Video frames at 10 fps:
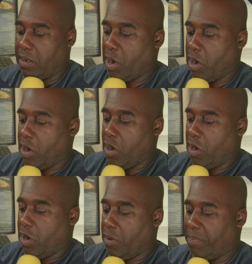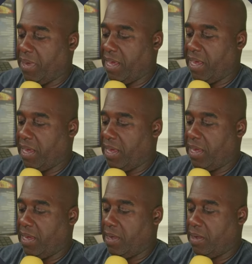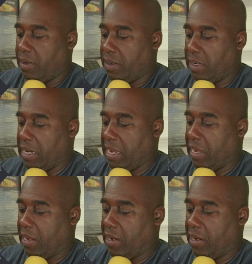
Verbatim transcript: Barbie land.